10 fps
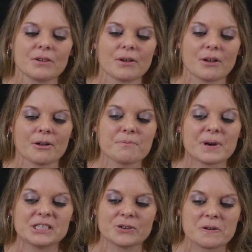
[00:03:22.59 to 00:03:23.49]

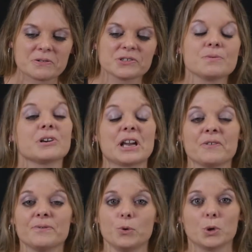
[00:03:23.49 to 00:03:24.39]
My daughters, who are
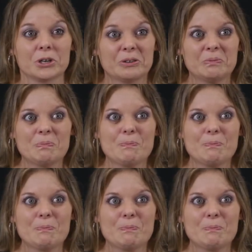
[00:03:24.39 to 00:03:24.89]
now 4,